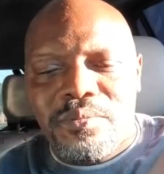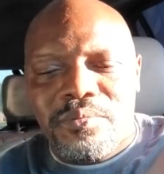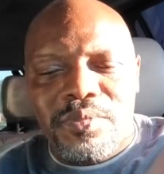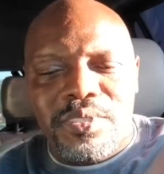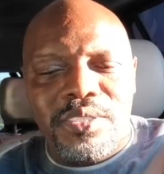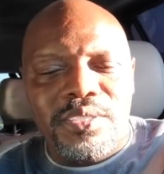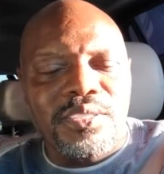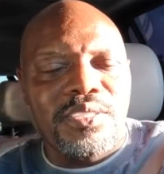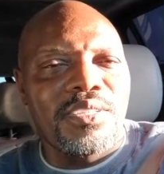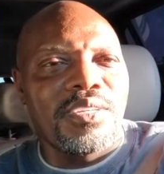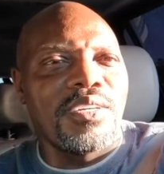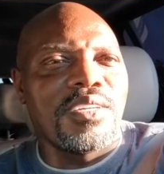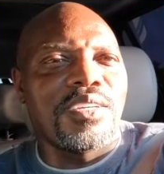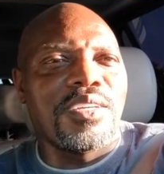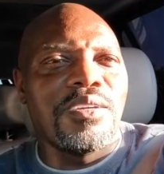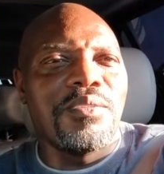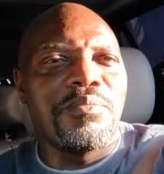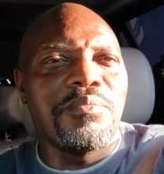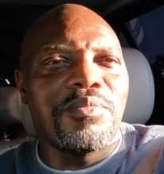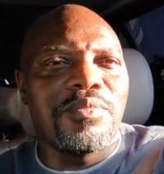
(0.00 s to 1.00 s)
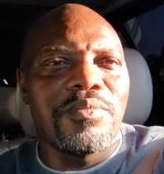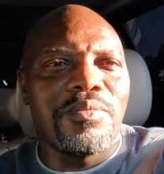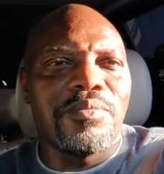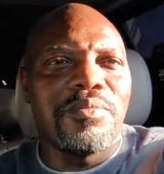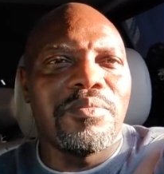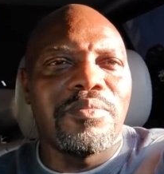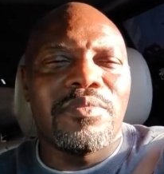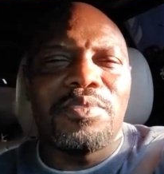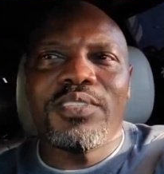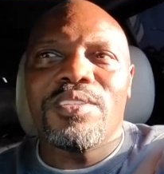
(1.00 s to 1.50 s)
Then she going to get,
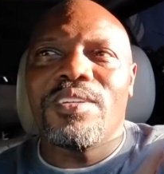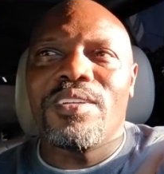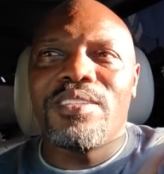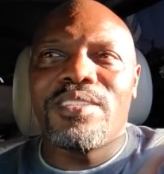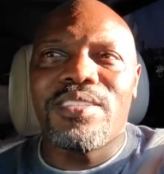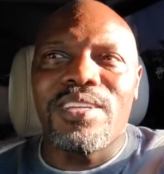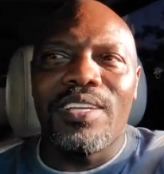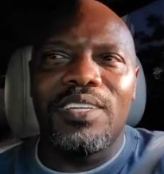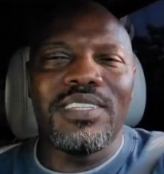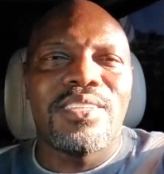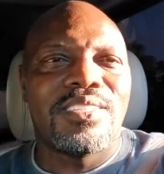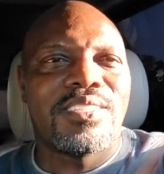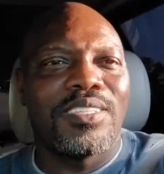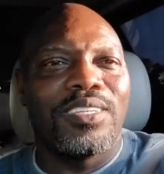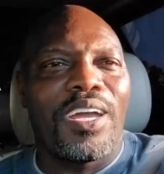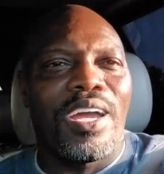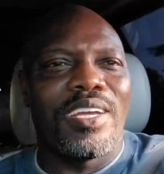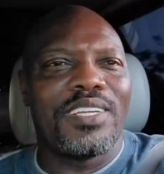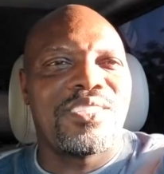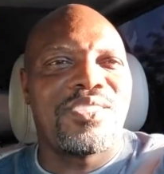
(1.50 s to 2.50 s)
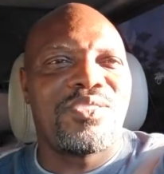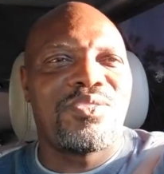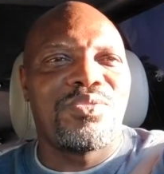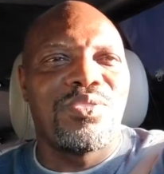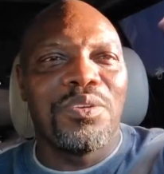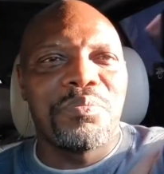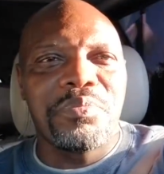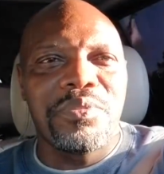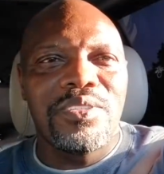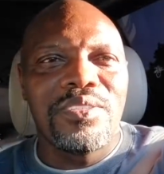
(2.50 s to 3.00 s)
she going to say, this guy is
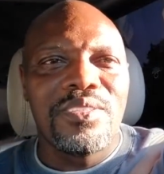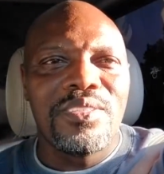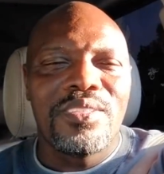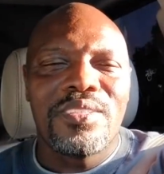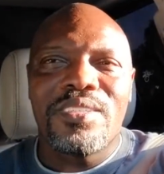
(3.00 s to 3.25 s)
tripping.